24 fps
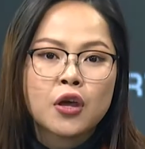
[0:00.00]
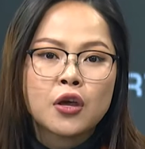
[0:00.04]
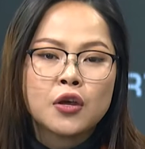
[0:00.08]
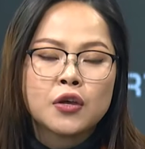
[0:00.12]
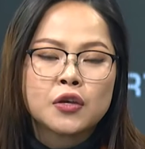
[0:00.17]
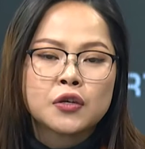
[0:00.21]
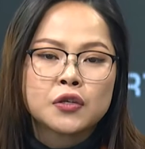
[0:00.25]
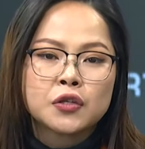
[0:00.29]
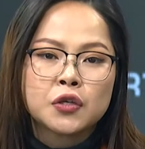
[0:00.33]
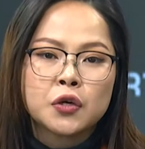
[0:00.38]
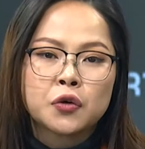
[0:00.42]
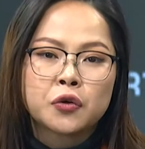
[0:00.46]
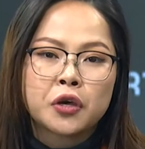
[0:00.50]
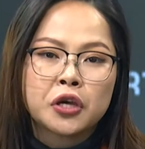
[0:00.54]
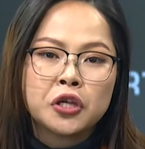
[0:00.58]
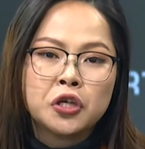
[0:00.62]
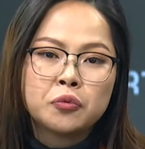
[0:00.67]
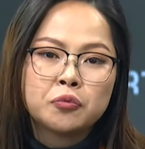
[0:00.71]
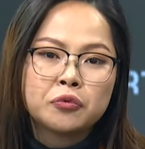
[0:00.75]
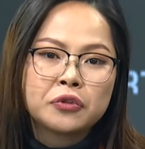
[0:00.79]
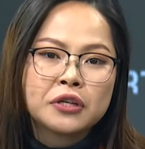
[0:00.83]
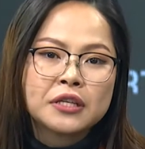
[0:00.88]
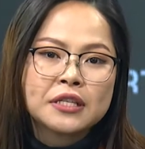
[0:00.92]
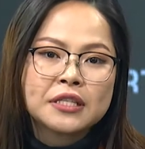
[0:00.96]
So can you
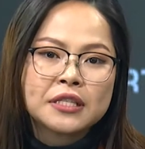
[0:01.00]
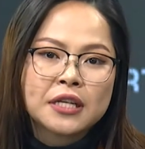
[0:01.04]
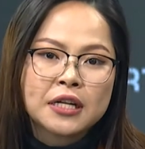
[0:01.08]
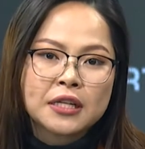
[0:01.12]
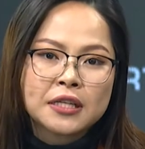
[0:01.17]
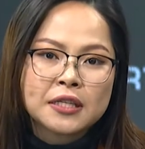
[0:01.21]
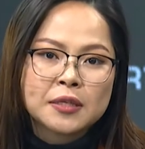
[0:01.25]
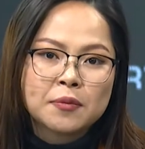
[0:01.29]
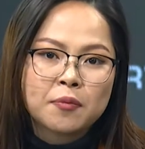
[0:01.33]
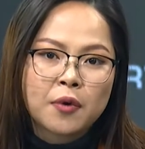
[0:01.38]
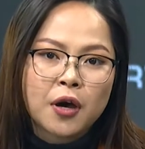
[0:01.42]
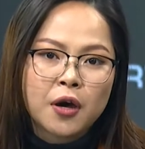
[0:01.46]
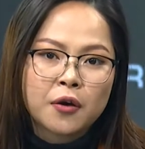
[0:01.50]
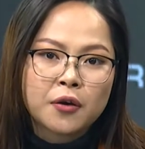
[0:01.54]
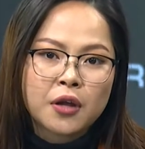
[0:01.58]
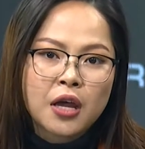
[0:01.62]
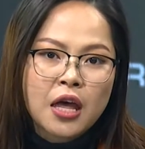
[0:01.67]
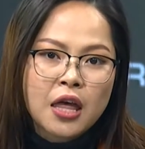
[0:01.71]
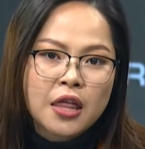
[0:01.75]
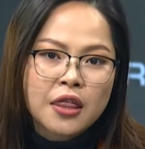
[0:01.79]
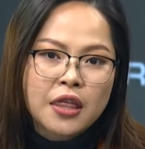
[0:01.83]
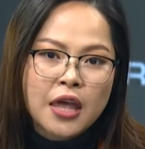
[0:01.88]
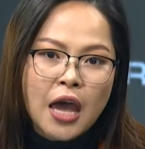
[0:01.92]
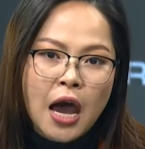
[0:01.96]
please tell us about
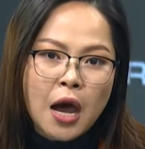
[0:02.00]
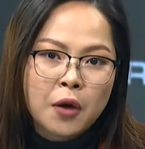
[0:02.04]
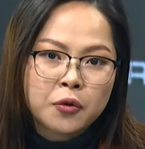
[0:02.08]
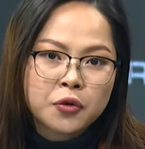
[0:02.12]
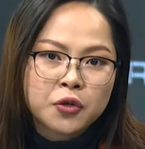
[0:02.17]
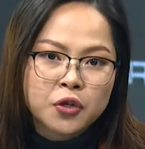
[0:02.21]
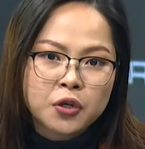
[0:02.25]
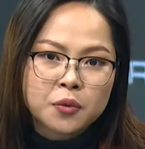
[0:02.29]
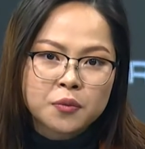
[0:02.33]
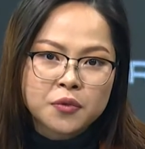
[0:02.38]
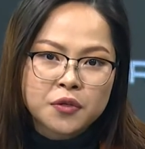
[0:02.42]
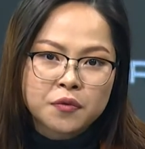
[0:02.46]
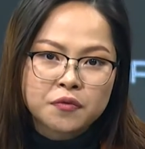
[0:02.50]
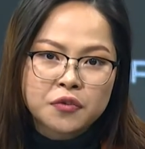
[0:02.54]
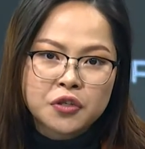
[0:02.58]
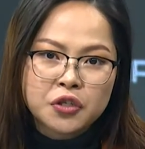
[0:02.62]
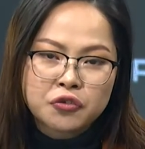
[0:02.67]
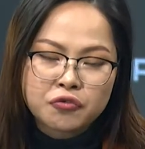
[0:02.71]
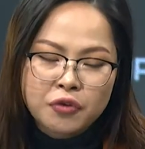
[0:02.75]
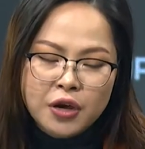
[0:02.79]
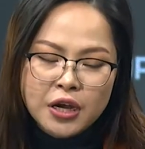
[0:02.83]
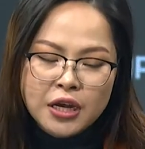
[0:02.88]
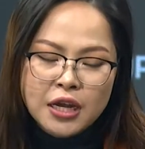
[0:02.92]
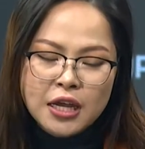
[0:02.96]
the outcomes of the
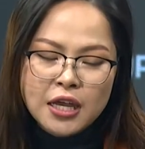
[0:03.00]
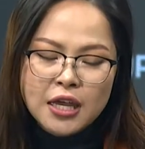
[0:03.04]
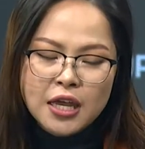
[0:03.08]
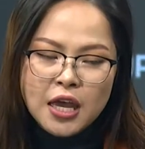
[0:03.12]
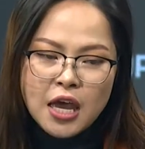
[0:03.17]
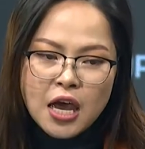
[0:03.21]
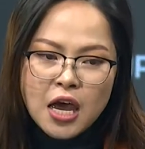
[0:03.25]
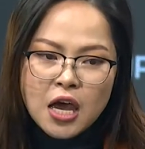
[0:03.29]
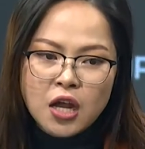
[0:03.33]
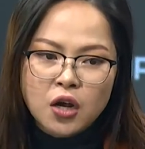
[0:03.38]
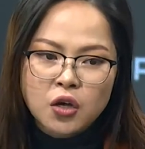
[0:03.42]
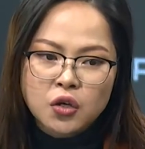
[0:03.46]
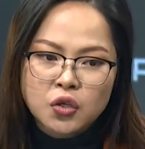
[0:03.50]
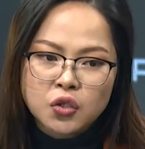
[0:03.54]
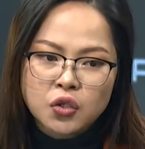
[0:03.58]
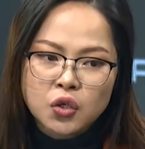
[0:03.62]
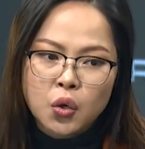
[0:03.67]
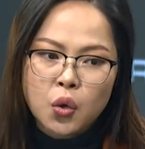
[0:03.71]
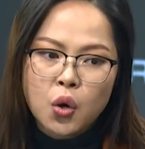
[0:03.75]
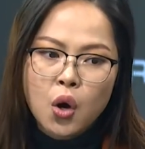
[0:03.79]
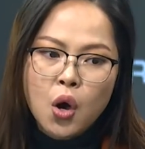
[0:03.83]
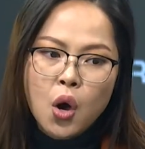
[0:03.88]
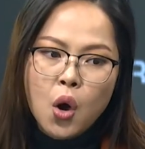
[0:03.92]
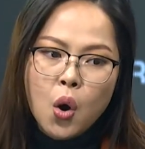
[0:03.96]
training and also
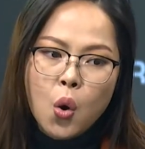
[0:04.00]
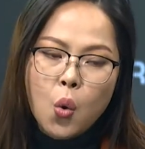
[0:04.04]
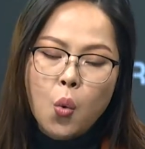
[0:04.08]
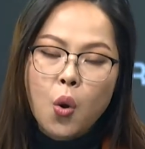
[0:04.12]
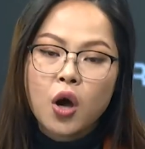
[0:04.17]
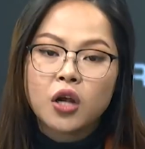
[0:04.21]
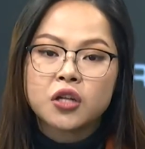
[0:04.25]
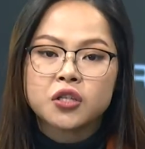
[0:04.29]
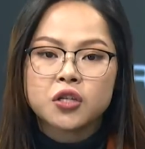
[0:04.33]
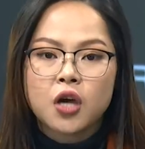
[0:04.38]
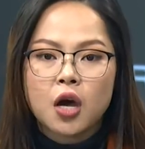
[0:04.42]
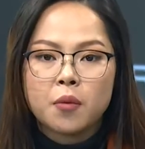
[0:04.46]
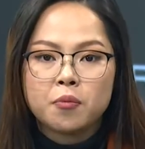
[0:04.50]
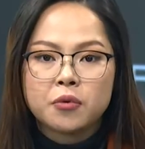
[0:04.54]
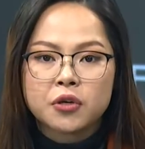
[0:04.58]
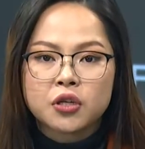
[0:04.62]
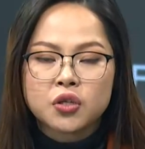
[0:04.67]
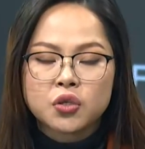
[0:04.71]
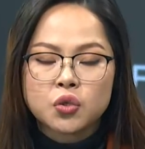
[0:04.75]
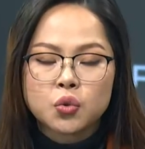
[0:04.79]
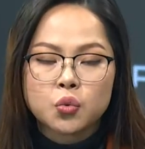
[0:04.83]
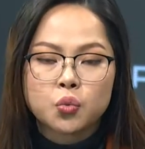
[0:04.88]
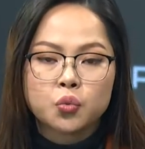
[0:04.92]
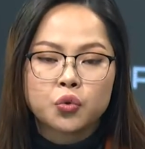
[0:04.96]
what
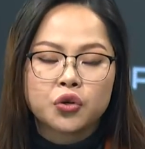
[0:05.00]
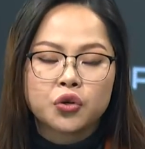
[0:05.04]
topics were